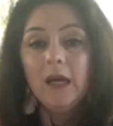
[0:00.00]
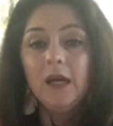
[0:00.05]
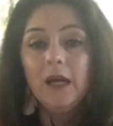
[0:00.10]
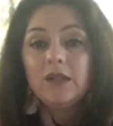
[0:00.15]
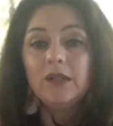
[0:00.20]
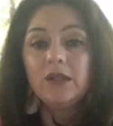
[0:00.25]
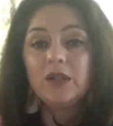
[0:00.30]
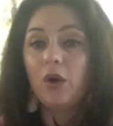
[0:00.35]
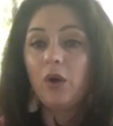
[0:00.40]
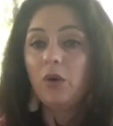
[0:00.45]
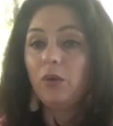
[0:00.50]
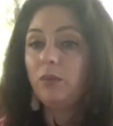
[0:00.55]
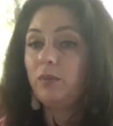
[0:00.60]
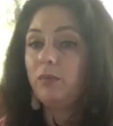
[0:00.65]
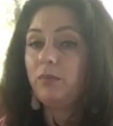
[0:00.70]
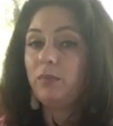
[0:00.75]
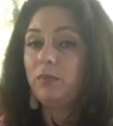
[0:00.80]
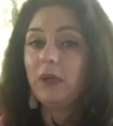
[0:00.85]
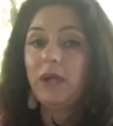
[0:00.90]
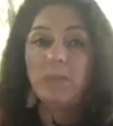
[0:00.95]
So
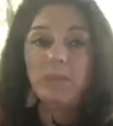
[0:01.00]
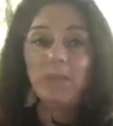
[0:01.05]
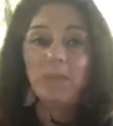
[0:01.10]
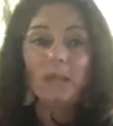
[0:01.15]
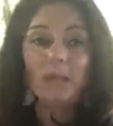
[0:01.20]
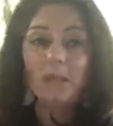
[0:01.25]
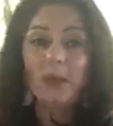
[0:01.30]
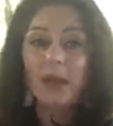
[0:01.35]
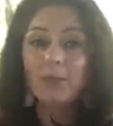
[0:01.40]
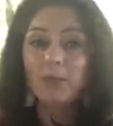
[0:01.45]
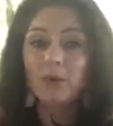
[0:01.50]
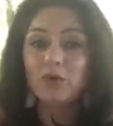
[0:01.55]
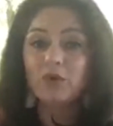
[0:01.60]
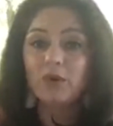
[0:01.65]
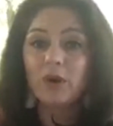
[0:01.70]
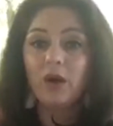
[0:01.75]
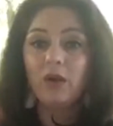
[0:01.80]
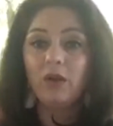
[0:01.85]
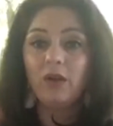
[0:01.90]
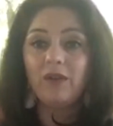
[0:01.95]
keeping a paper
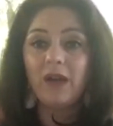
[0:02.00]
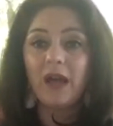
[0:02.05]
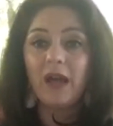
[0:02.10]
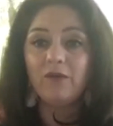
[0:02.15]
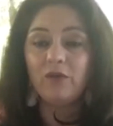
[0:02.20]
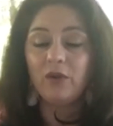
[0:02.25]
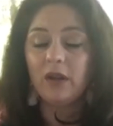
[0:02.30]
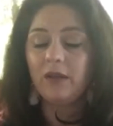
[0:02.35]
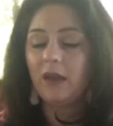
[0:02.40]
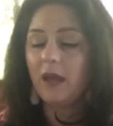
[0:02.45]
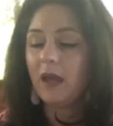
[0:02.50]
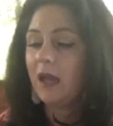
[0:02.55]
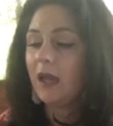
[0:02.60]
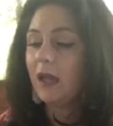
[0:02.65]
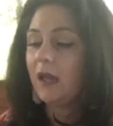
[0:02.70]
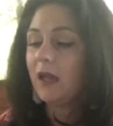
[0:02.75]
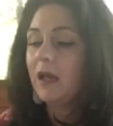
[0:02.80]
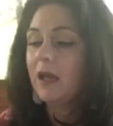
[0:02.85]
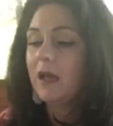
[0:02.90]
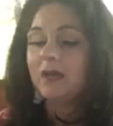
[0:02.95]
trail of
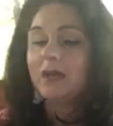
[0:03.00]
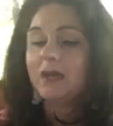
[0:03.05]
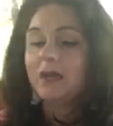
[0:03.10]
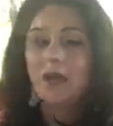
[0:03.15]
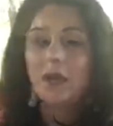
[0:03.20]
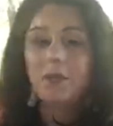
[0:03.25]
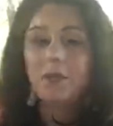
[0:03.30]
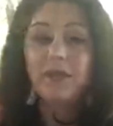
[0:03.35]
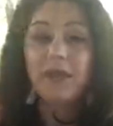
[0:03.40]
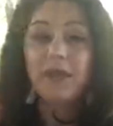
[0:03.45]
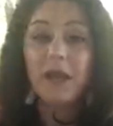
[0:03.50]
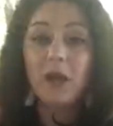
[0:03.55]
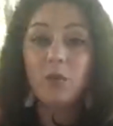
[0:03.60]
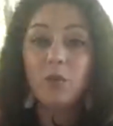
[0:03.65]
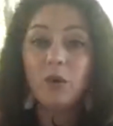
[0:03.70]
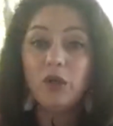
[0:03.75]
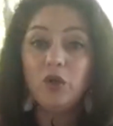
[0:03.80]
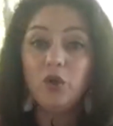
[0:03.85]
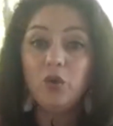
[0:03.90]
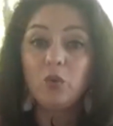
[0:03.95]
everything. Same thing
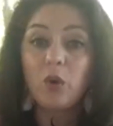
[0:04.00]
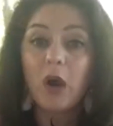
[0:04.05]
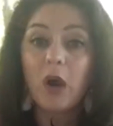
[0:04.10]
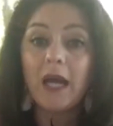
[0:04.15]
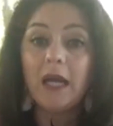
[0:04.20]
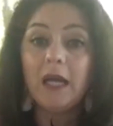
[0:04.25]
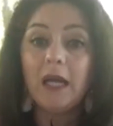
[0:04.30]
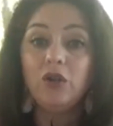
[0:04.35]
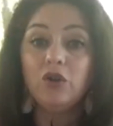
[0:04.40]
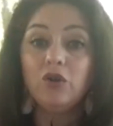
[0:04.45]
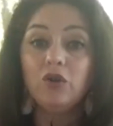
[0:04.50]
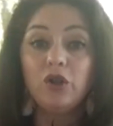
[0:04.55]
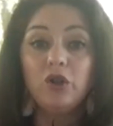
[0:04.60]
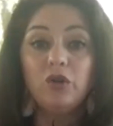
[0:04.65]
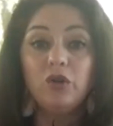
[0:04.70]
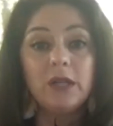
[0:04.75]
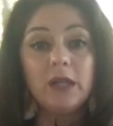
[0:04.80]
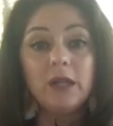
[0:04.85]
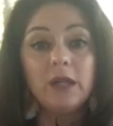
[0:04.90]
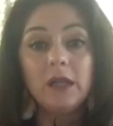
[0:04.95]
when you write your
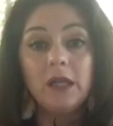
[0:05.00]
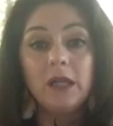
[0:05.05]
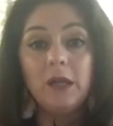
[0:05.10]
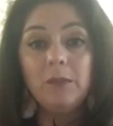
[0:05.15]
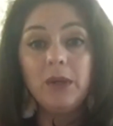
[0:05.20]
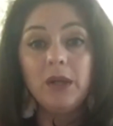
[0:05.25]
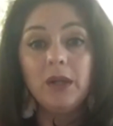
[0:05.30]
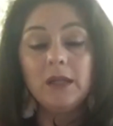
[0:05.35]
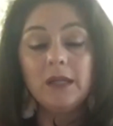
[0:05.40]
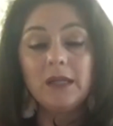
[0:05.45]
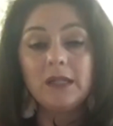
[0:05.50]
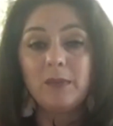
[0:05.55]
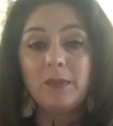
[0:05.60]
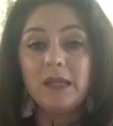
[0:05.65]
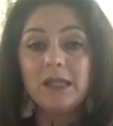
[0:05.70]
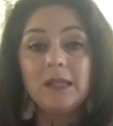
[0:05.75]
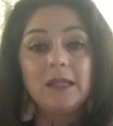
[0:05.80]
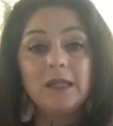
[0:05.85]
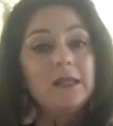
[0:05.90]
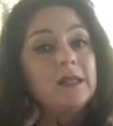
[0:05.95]
utility bill
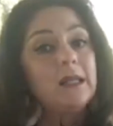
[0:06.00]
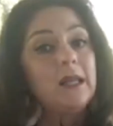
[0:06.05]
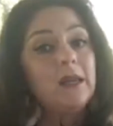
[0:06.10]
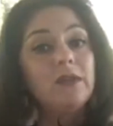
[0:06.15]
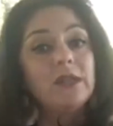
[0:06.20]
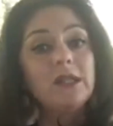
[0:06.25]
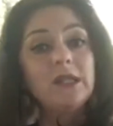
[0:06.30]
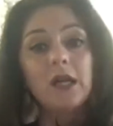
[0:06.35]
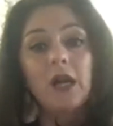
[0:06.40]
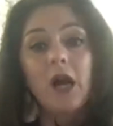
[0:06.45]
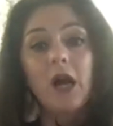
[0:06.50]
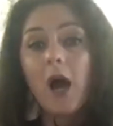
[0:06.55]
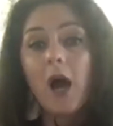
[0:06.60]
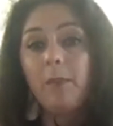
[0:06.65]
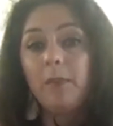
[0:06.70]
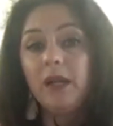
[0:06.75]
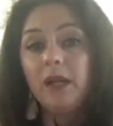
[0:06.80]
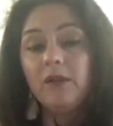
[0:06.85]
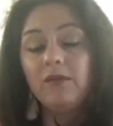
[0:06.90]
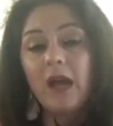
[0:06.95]
expenses, give us a
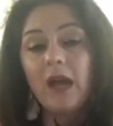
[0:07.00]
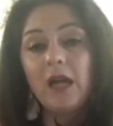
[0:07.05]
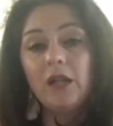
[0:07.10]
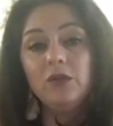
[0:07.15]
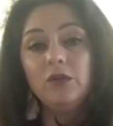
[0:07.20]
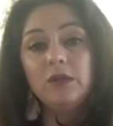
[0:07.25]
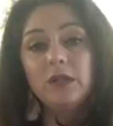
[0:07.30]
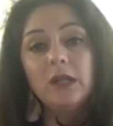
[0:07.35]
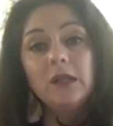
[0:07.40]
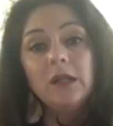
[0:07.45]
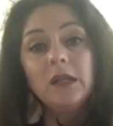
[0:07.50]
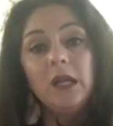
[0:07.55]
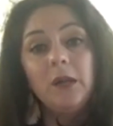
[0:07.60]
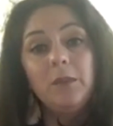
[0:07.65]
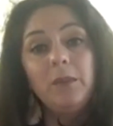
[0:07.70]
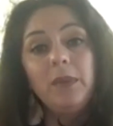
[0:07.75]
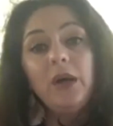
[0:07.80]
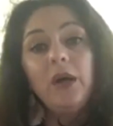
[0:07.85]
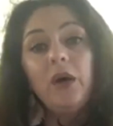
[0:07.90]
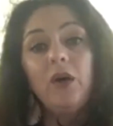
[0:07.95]
copy of that
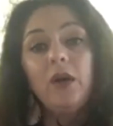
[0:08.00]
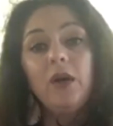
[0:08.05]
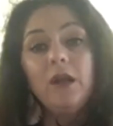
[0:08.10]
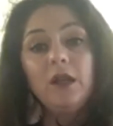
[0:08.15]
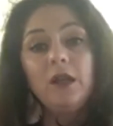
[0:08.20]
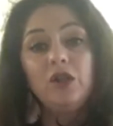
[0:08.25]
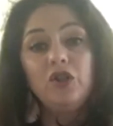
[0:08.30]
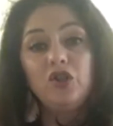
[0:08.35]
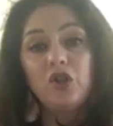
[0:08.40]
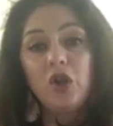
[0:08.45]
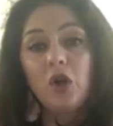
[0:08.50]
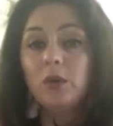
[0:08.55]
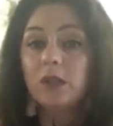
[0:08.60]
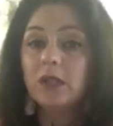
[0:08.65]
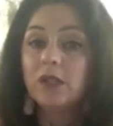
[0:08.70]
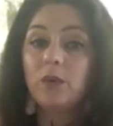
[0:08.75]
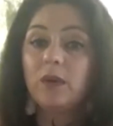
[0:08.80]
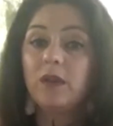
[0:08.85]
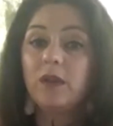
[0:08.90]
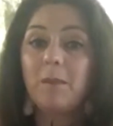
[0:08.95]
utility bill and then show
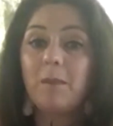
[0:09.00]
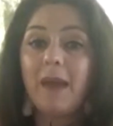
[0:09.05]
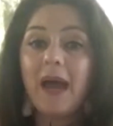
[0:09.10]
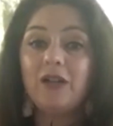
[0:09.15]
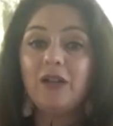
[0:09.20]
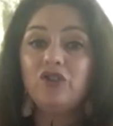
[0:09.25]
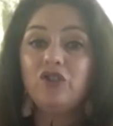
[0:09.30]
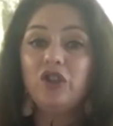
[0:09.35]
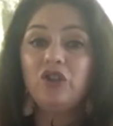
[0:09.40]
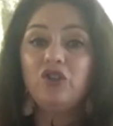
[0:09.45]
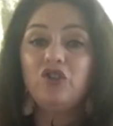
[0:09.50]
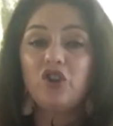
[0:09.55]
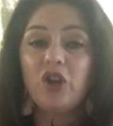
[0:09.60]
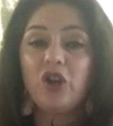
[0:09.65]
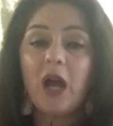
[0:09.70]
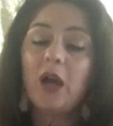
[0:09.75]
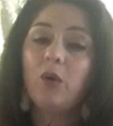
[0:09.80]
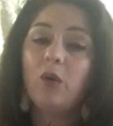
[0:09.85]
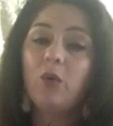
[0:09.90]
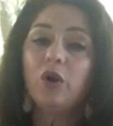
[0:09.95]
us with a matching
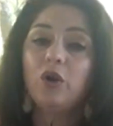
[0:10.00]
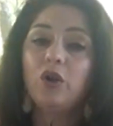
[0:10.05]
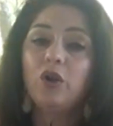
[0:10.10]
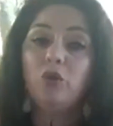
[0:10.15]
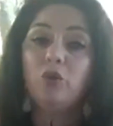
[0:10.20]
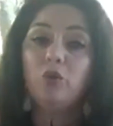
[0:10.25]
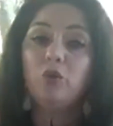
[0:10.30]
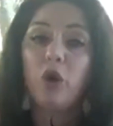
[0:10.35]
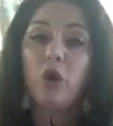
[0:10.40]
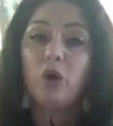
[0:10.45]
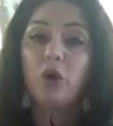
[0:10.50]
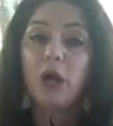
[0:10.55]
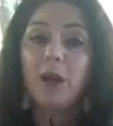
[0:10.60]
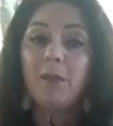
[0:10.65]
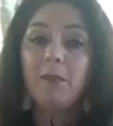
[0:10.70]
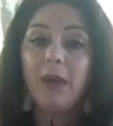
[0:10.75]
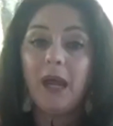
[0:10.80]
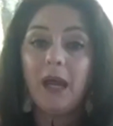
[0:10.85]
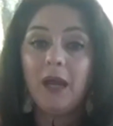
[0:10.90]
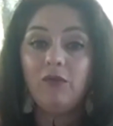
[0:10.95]
check where you wrote
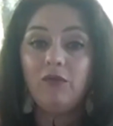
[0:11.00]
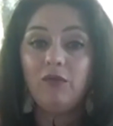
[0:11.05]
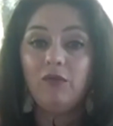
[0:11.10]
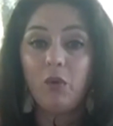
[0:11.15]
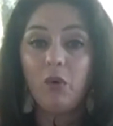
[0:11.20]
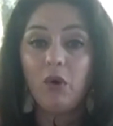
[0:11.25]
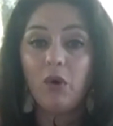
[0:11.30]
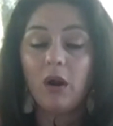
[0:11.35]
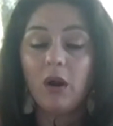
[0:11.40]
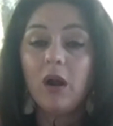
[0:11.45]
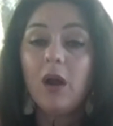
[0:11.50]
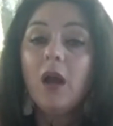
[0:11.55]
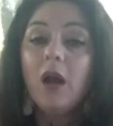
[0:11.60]
and paid for